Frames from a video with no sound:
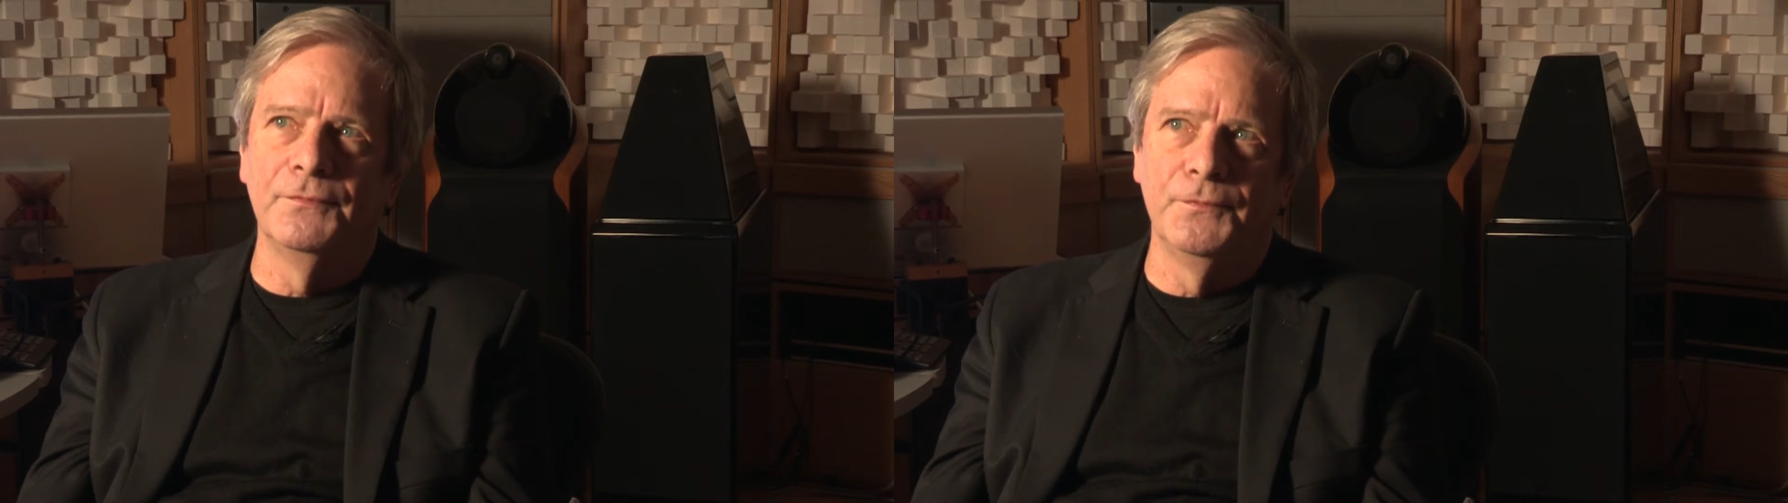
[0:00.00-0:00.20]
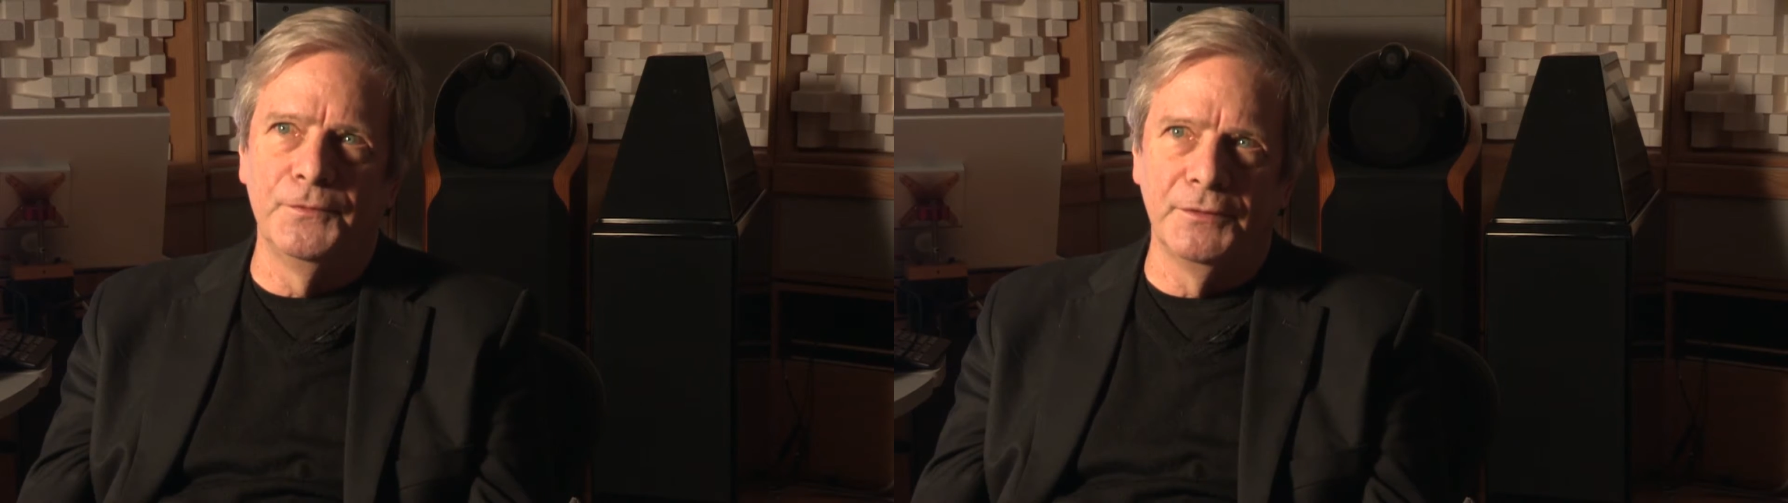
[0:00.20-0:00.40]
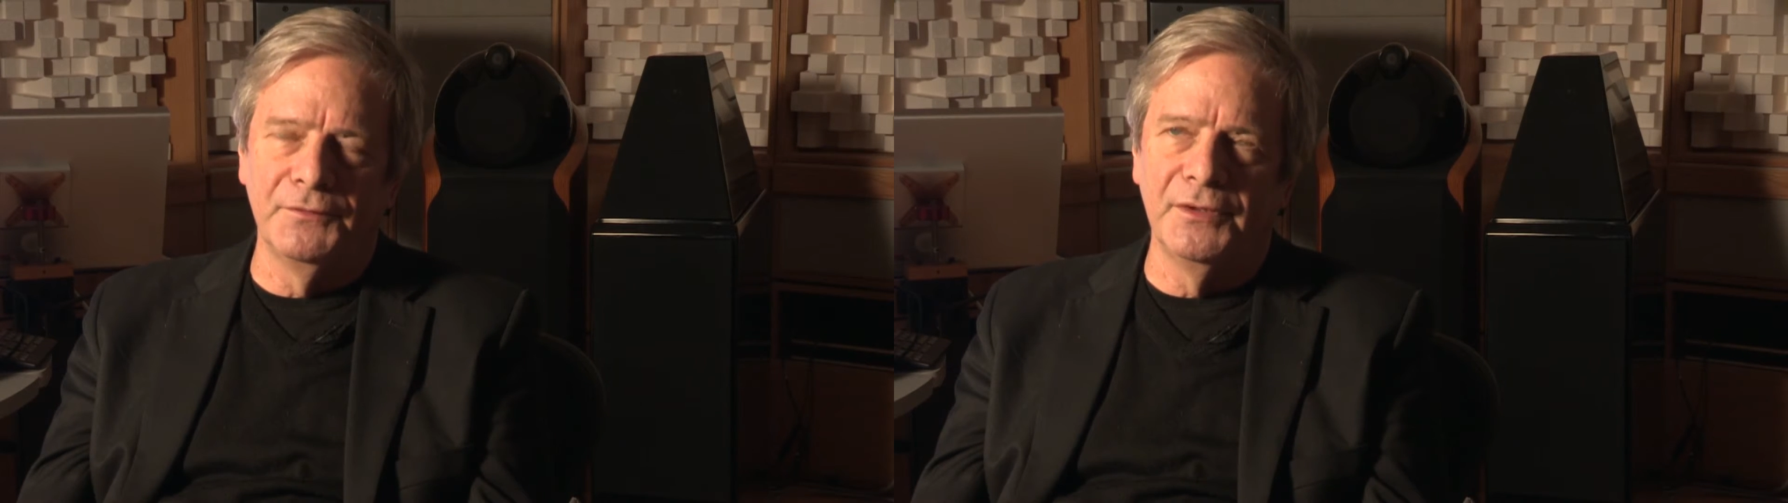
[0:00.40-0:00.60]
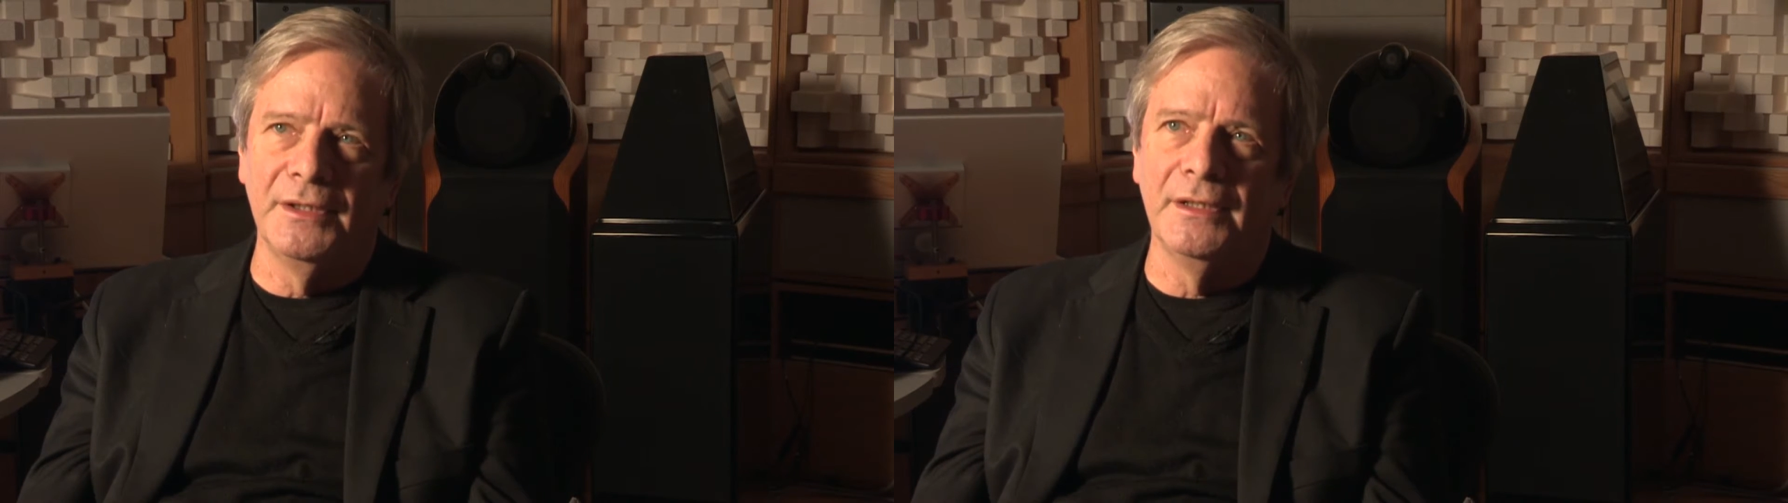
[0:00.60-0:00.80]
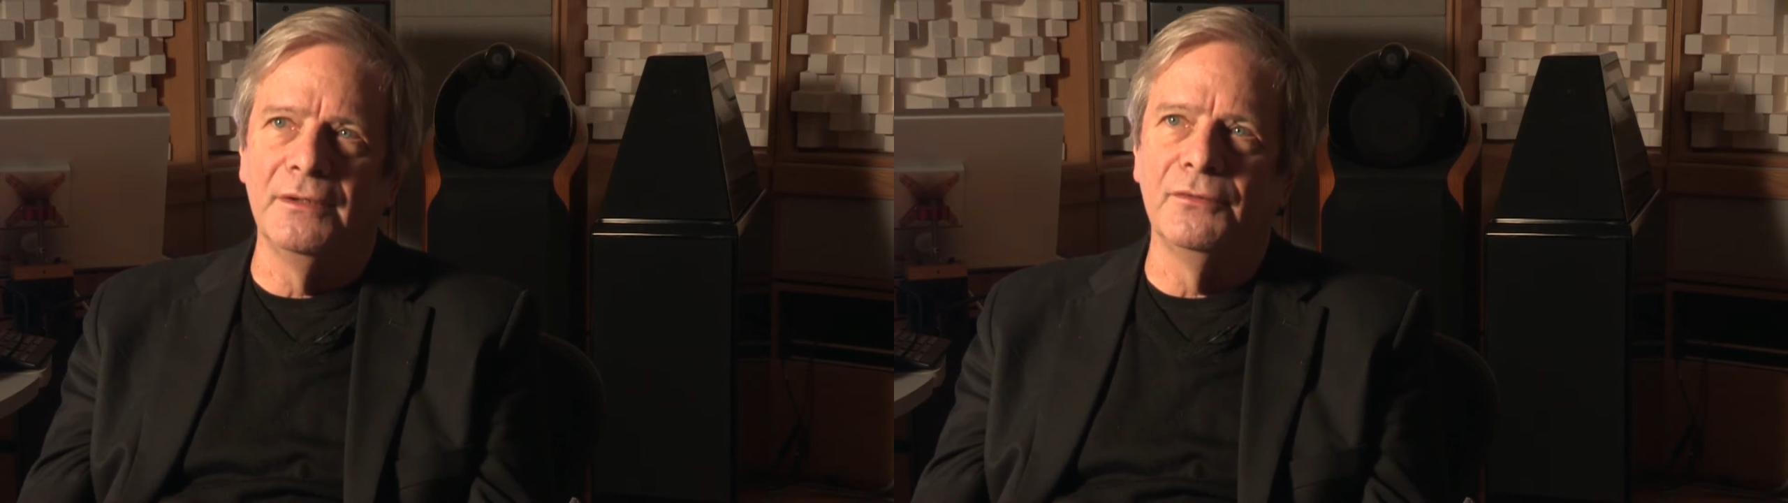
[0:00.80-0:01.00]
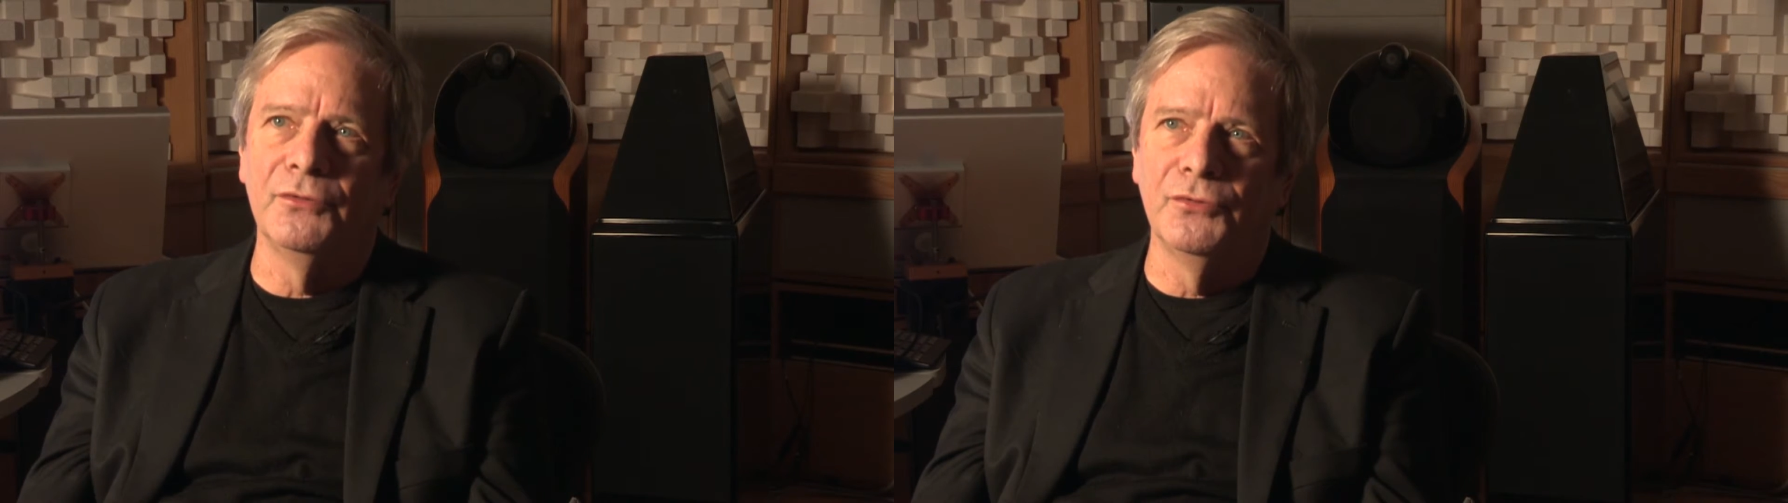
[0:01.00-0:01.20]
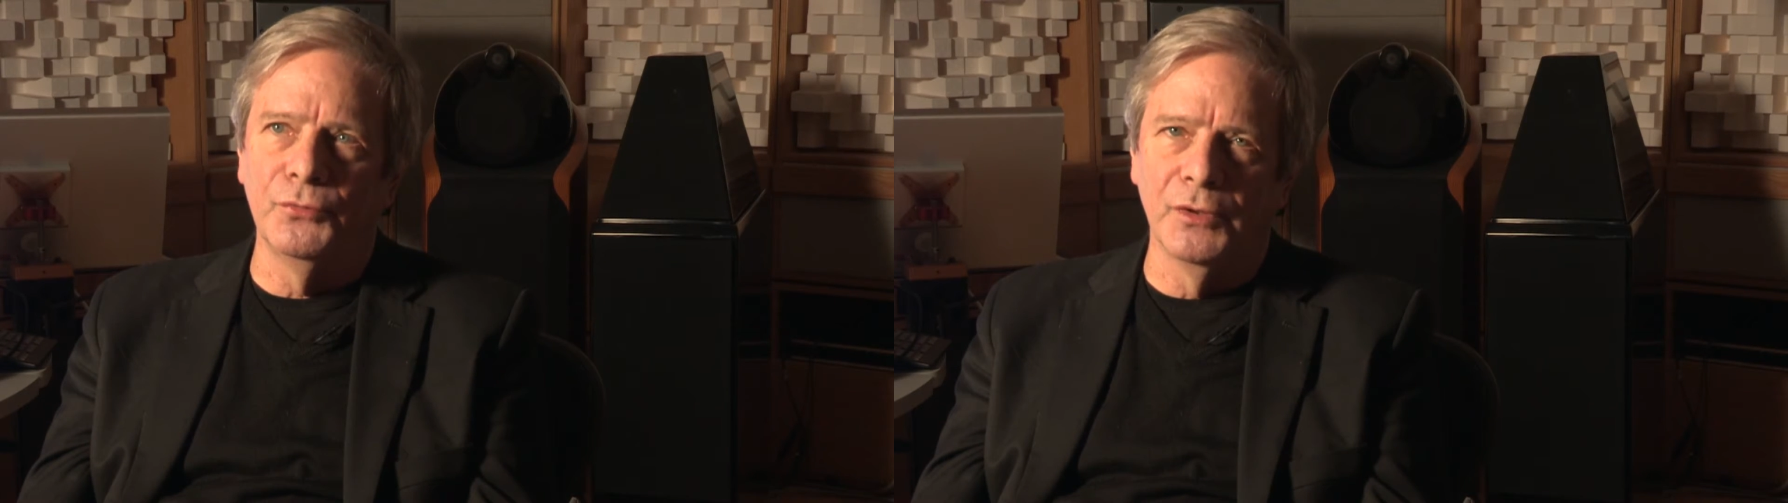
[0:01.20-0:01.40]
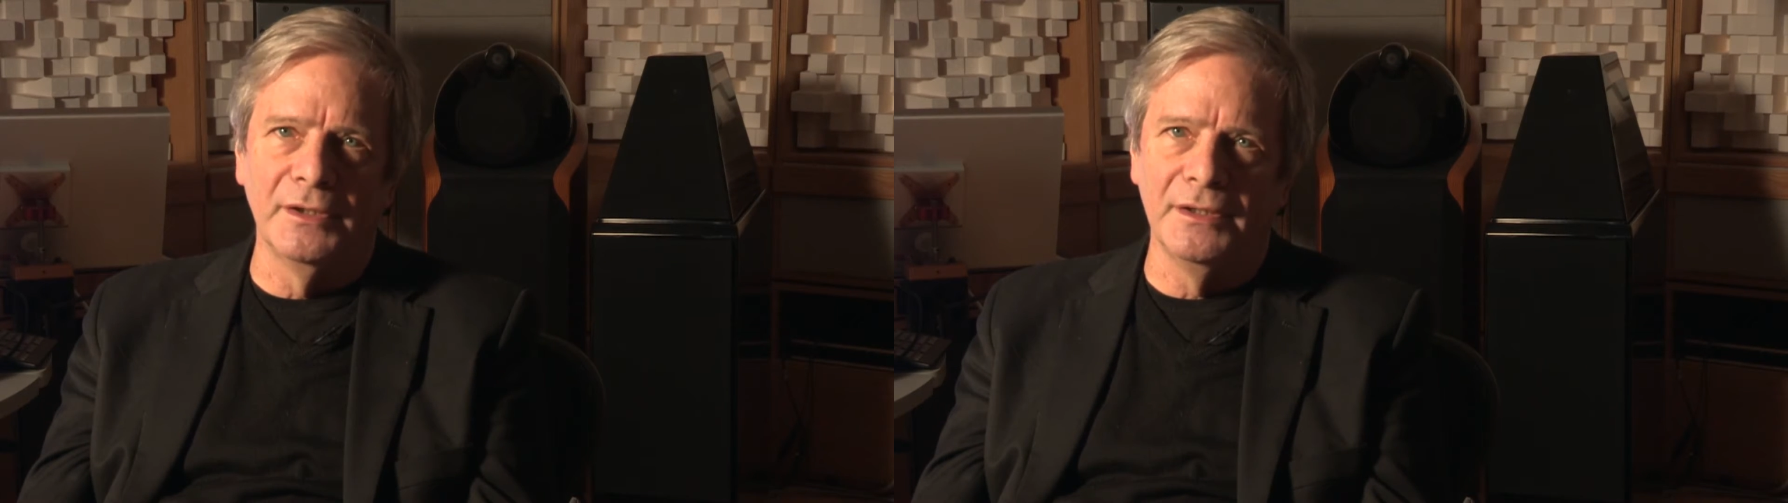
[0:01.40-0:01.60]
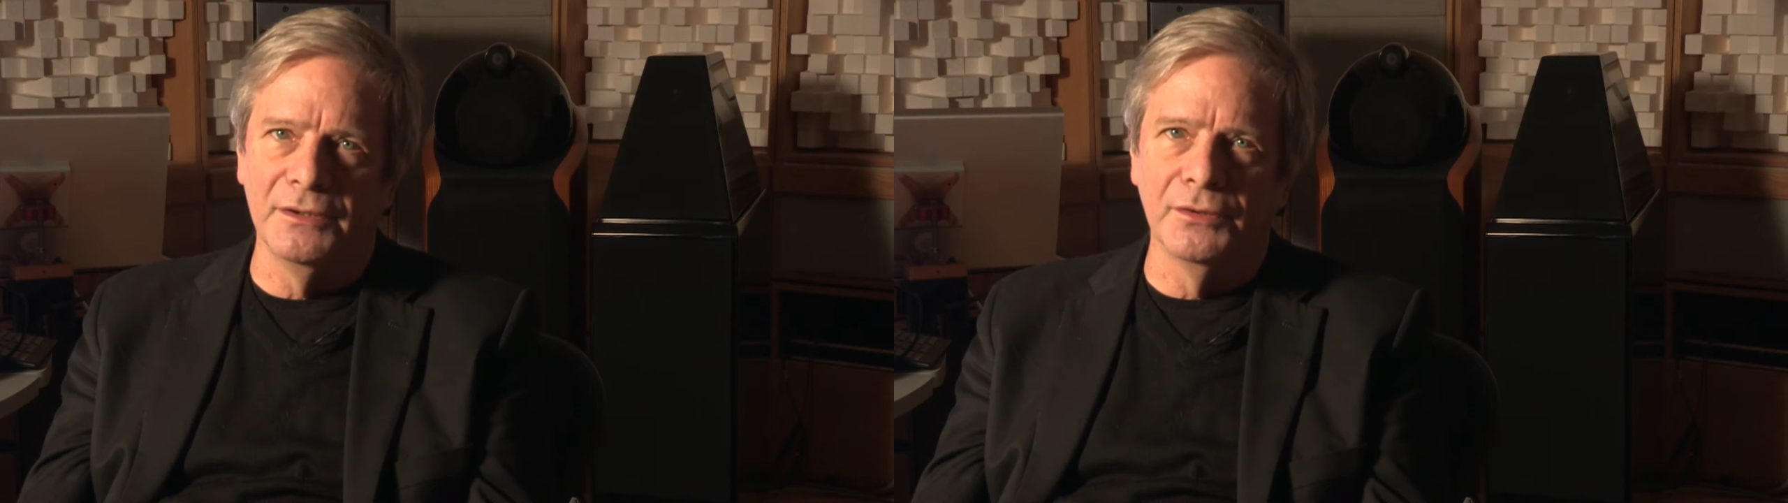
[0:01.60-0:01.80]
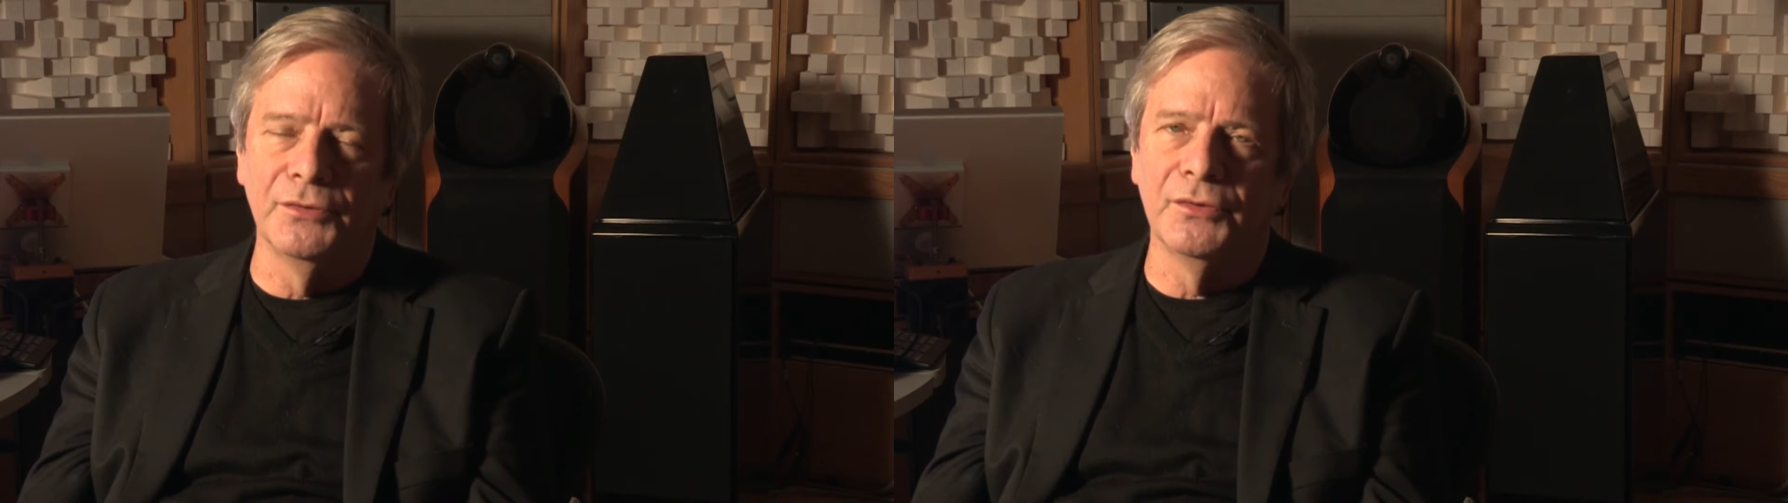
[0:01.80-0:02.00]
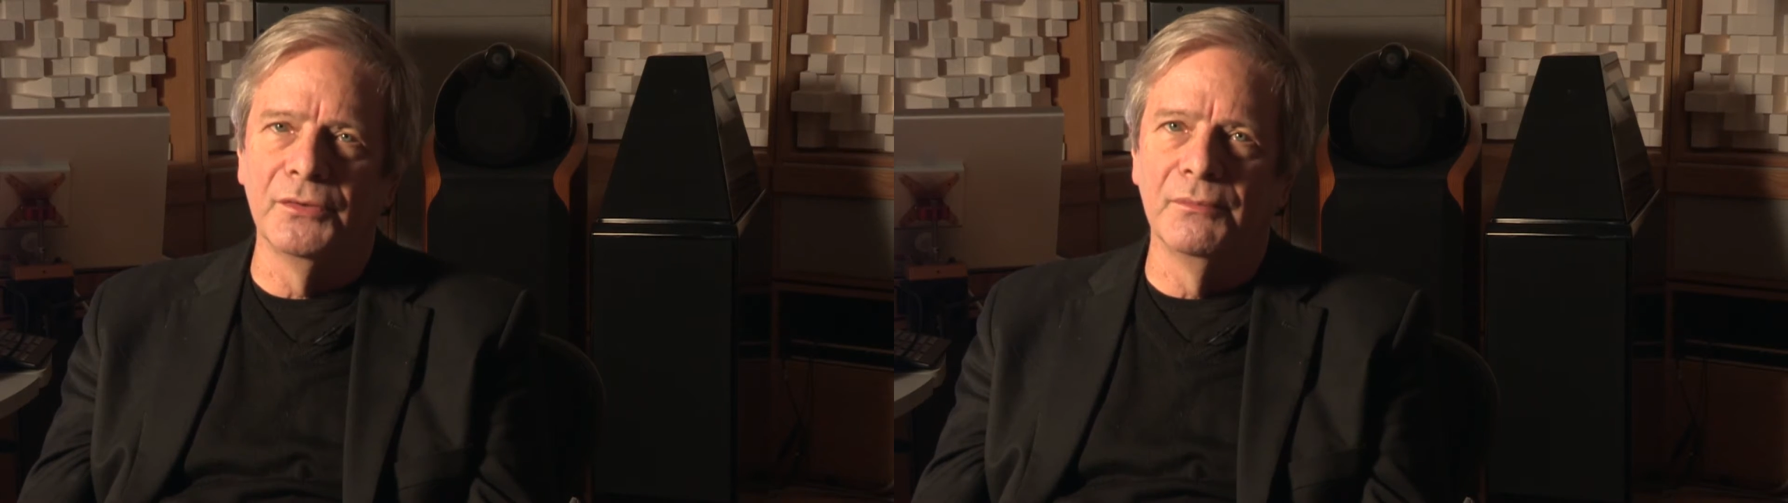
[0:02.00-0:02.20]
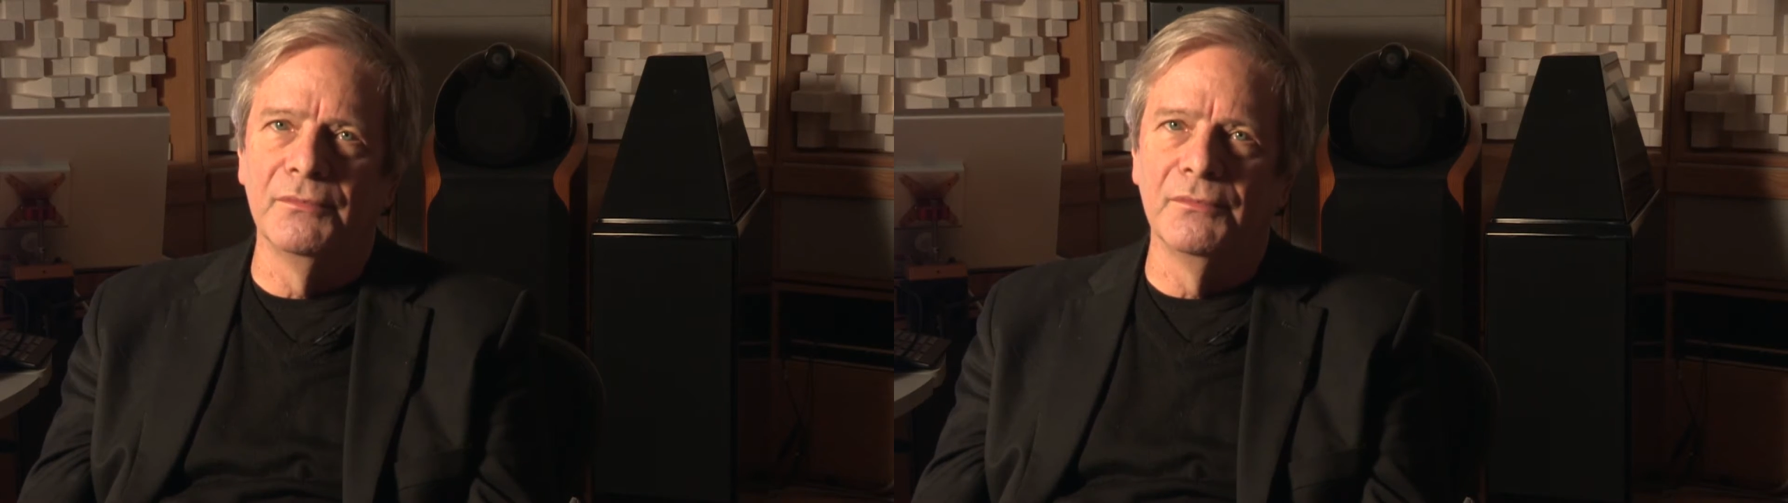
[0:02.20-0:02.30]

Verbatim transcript: 15, 20 years,